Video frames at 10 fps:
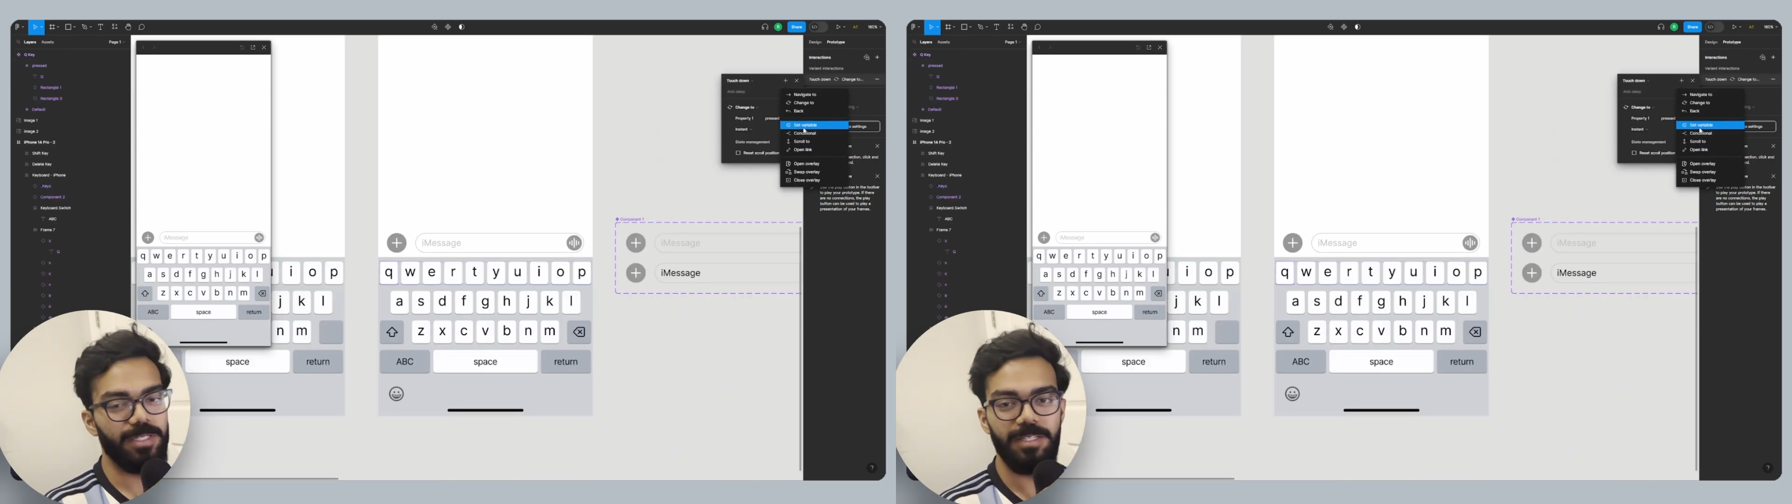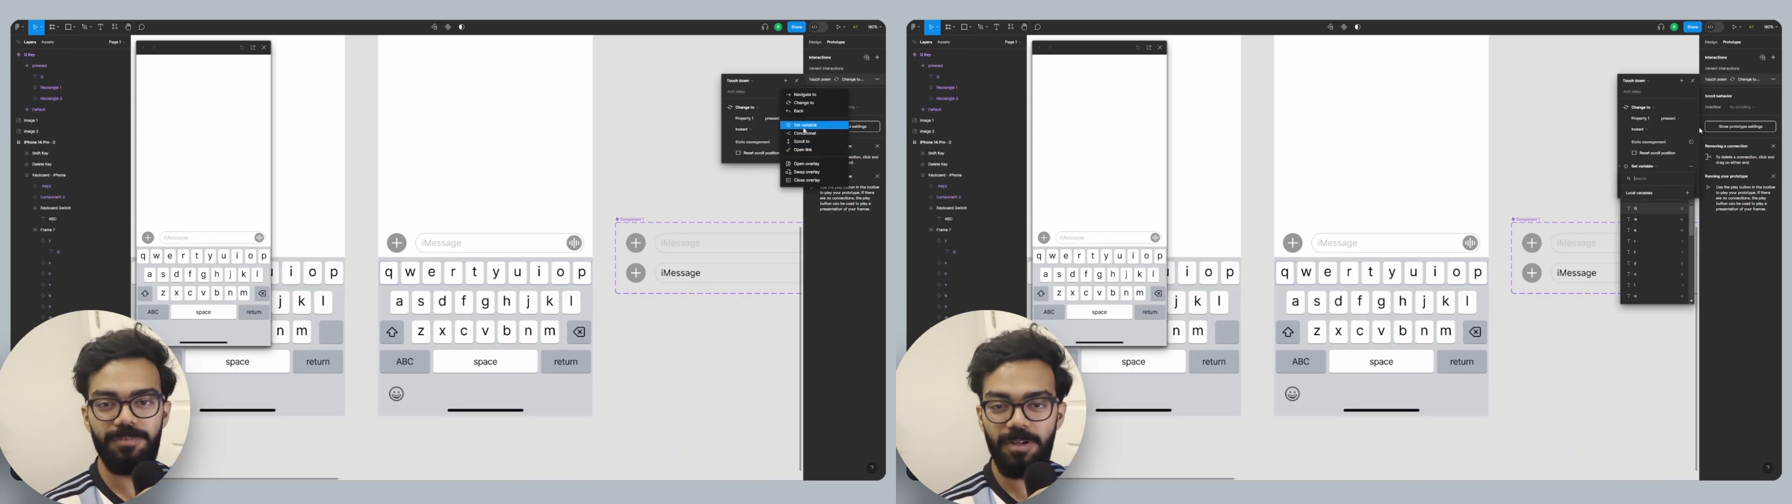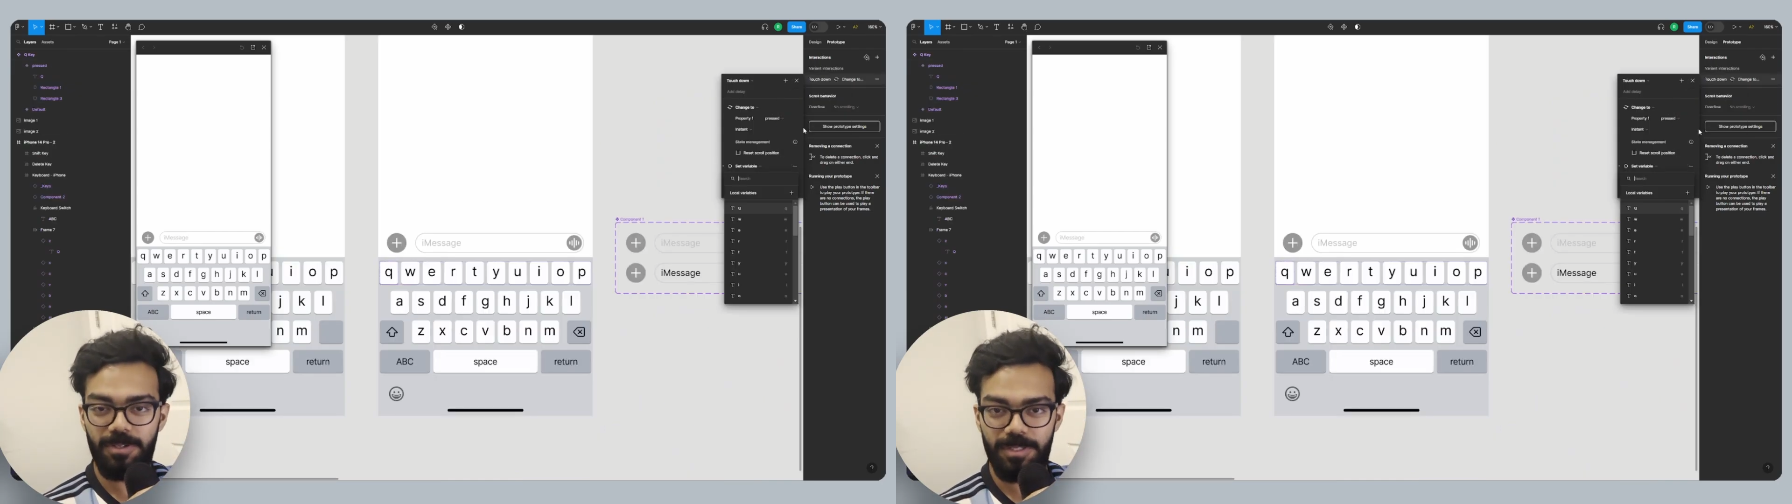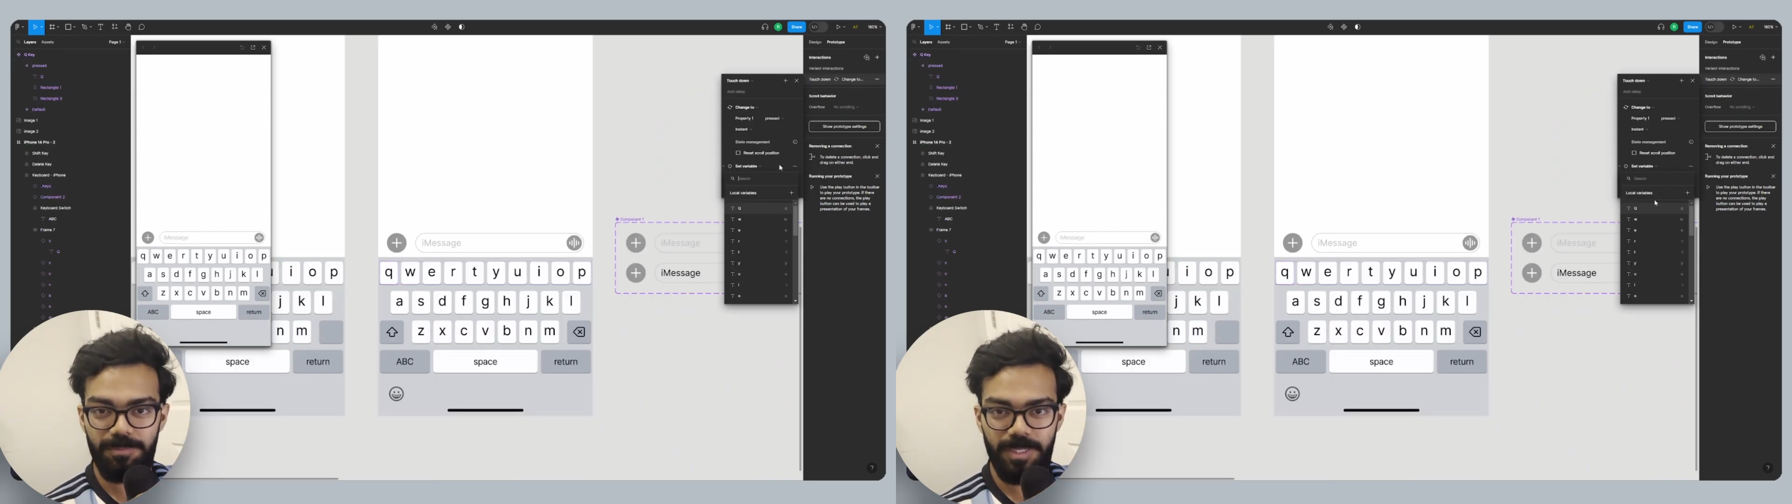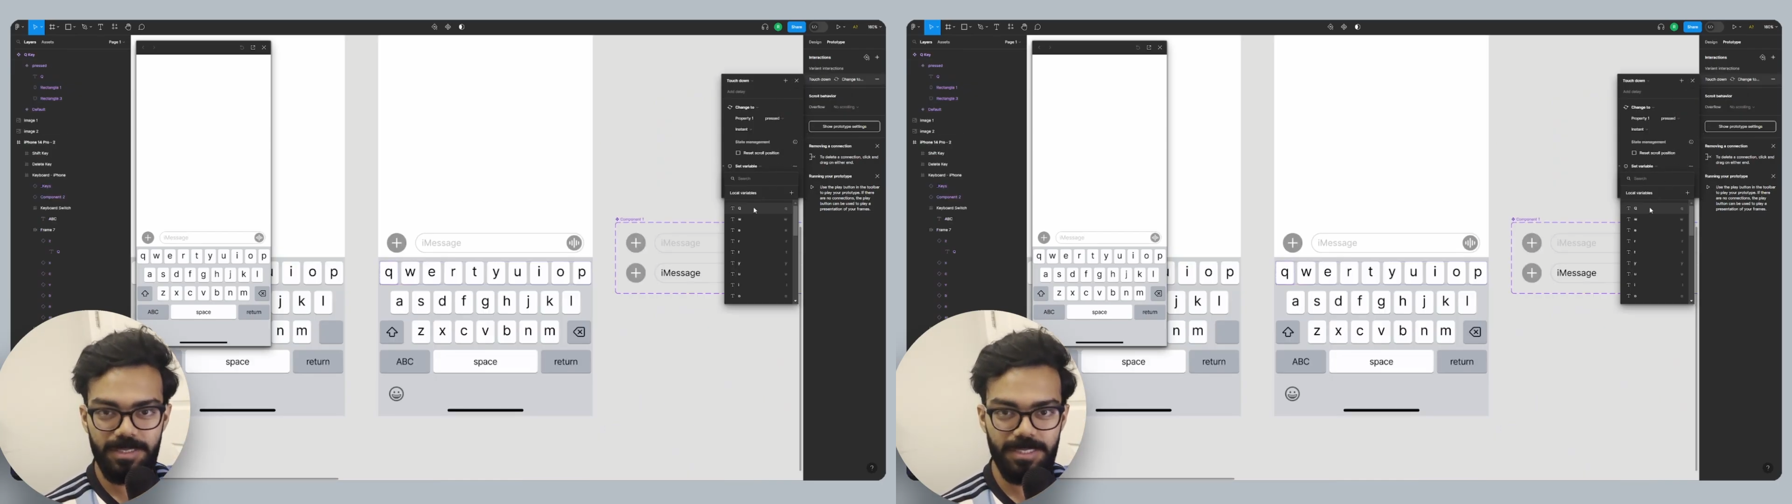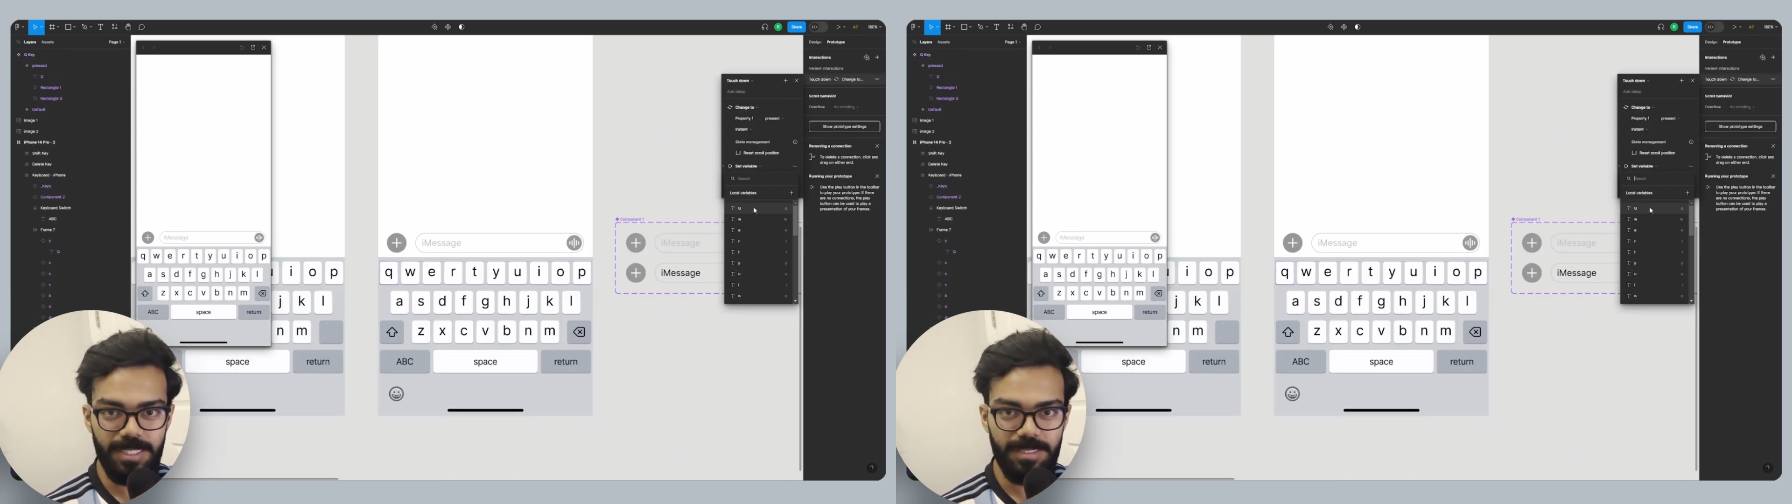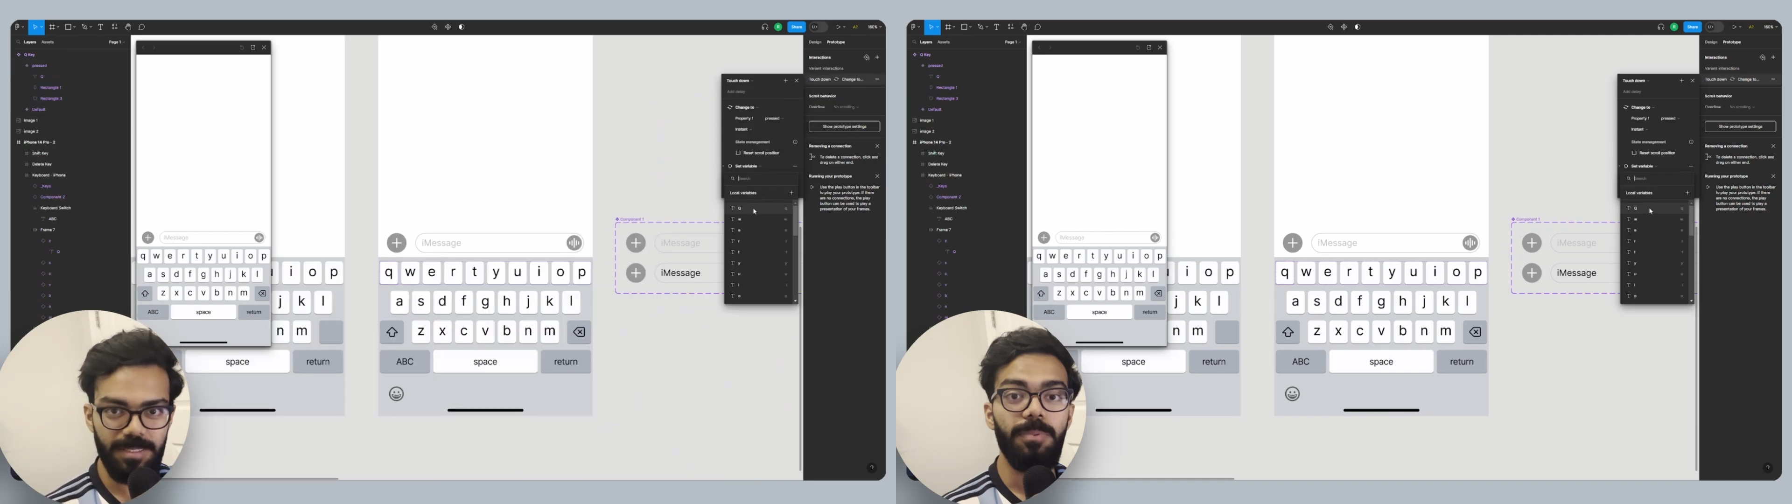default to the press state,